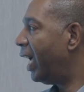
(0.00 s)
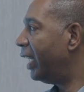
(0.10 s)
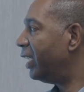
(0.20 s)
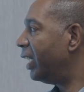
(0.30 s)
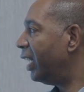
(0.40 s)

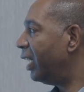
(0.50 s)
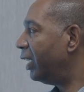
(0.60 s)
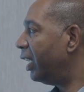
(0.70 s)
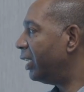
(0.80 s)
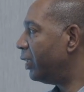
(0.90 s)
at
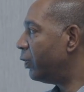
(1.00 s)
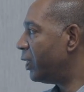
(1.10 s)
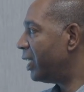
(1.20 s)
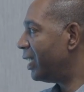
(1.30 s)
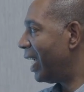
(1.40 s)

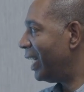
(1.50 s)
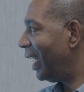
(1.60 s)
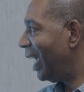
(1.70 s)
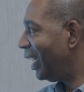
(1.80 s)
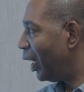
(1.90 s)
UC San
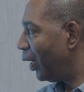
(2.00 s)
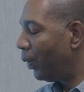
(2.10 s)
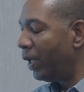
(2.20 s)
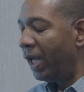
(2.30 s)
Diego,